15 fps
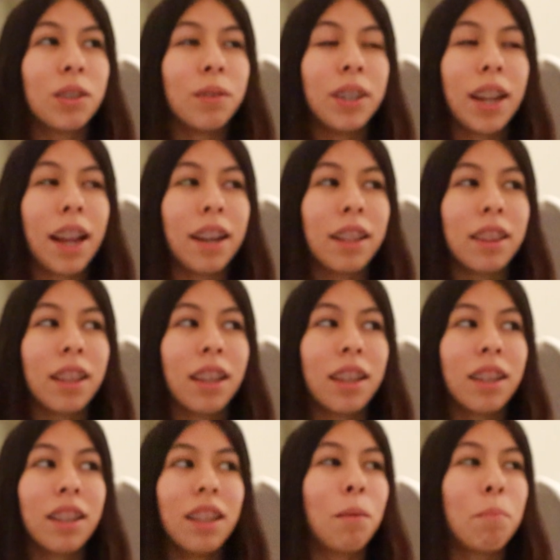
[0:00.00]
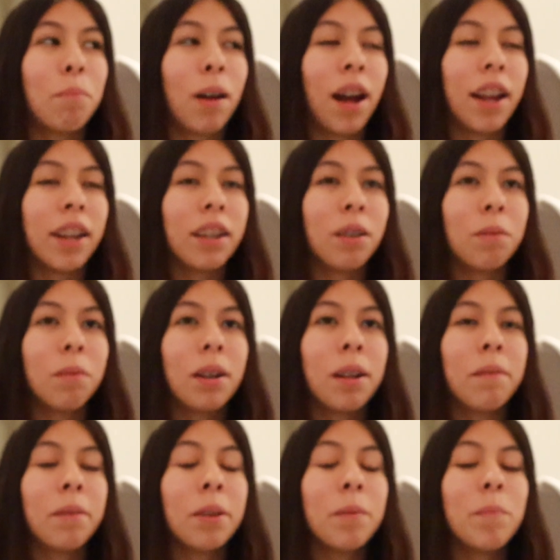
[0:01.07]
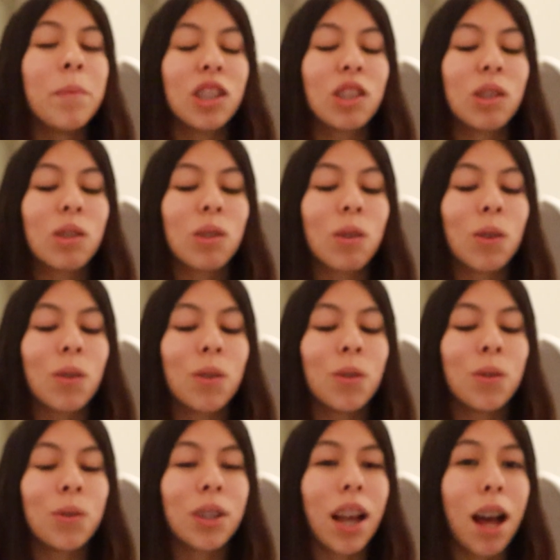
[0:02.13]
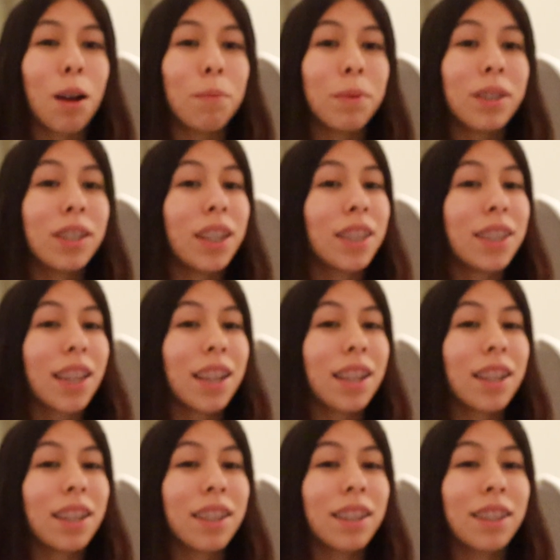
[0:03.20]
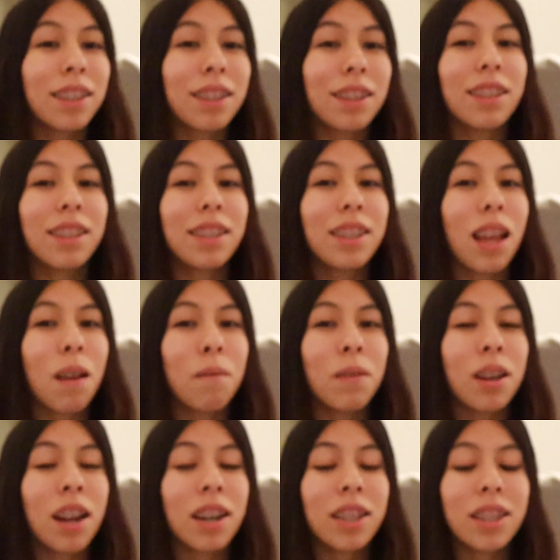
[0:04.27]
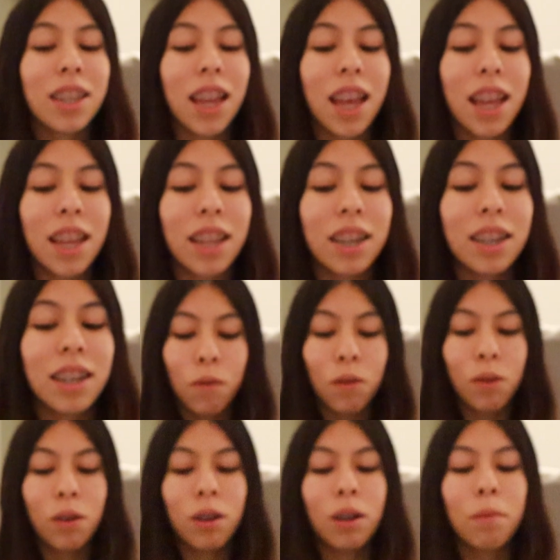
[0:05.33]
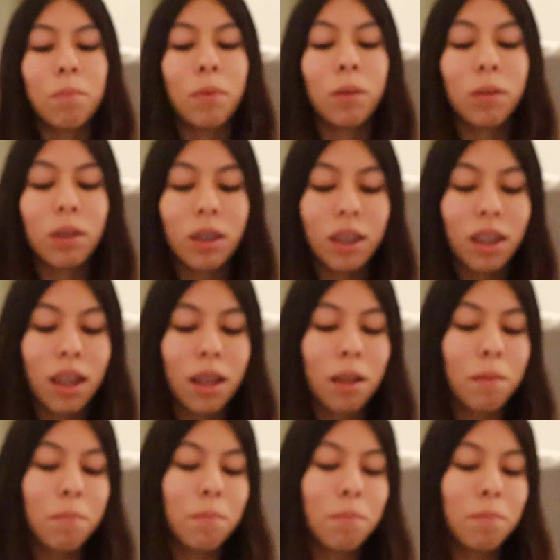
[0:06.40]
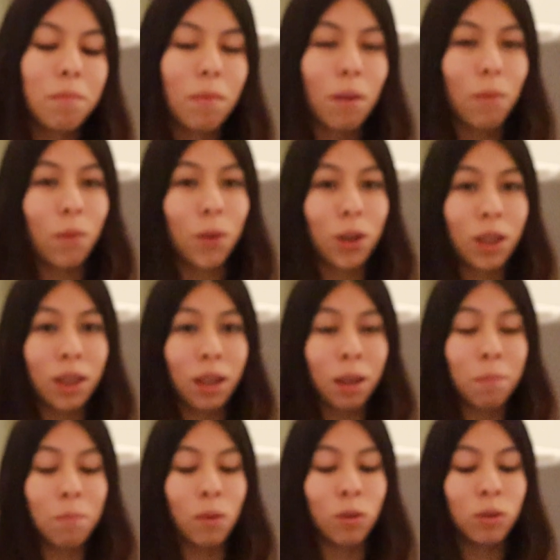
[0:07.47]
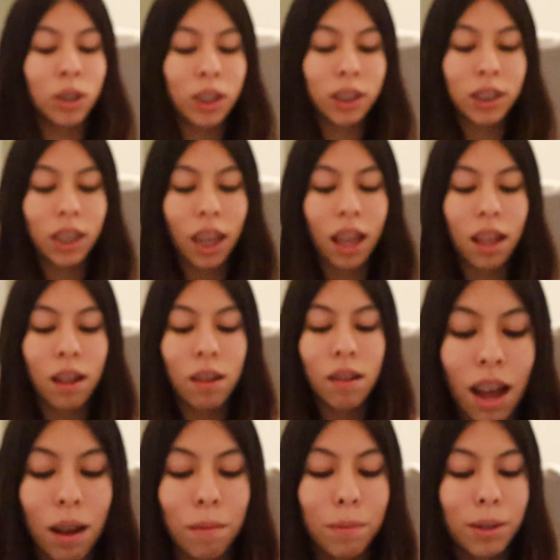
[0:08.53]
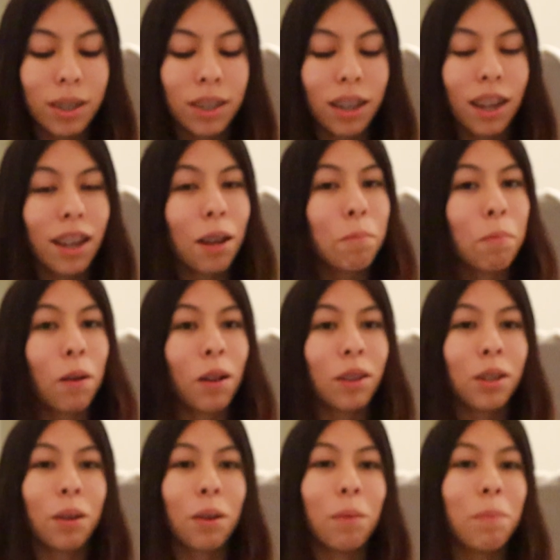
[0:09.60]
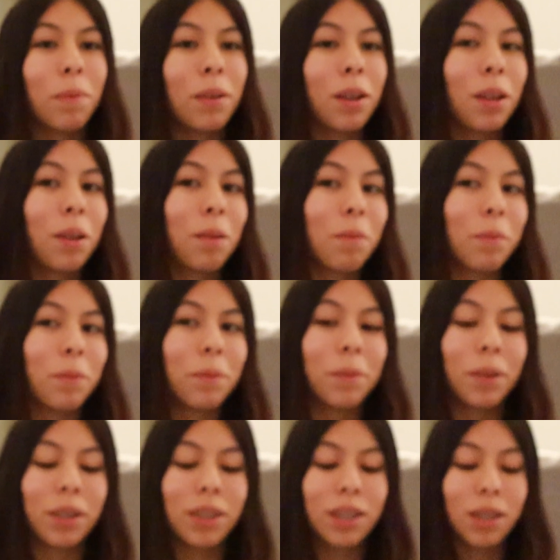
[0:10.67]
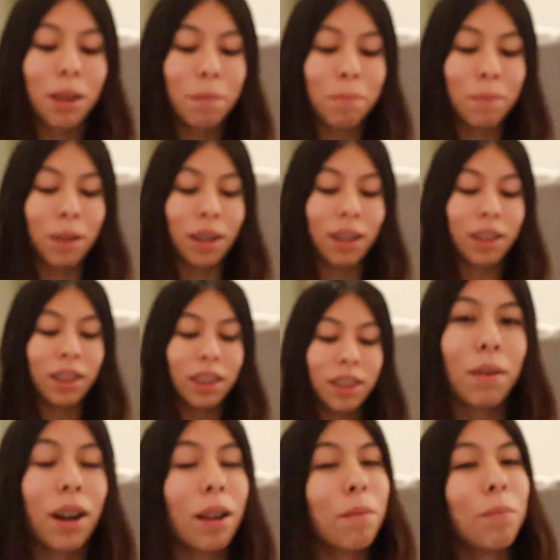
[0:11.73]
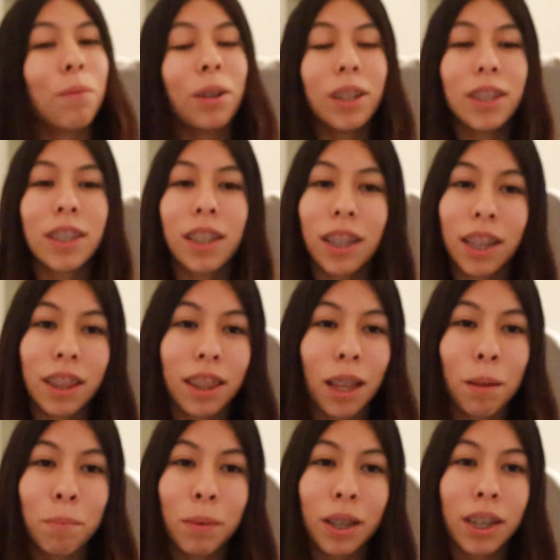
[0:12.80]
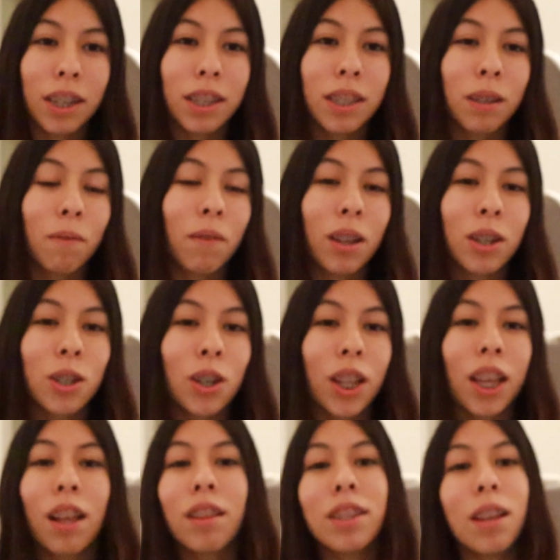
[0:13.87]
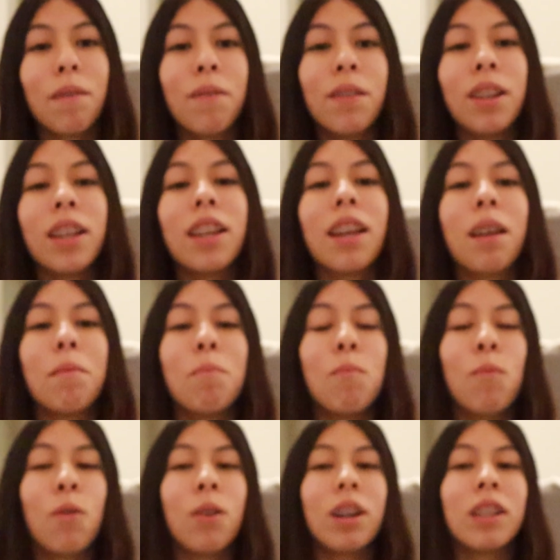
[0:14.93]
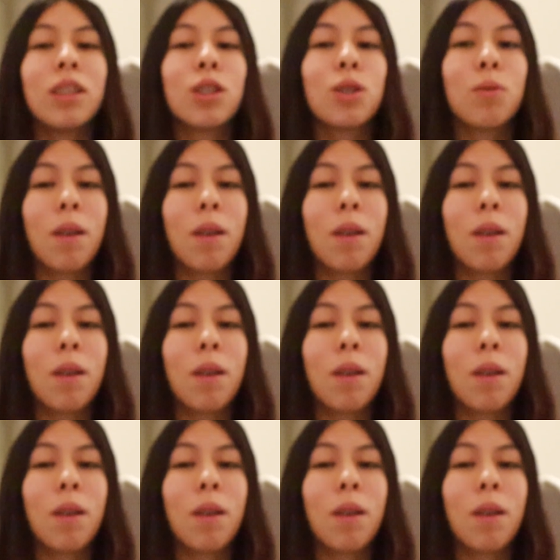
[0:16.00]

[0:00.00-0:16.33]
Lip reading: doing anything or buying or whatever. So yeah, I would say it's like a 7 out of 10 for both of them. For the emoji scale, I would say I probably open it once a month, but I wouldn't delete them because eventually I'll definitely get more into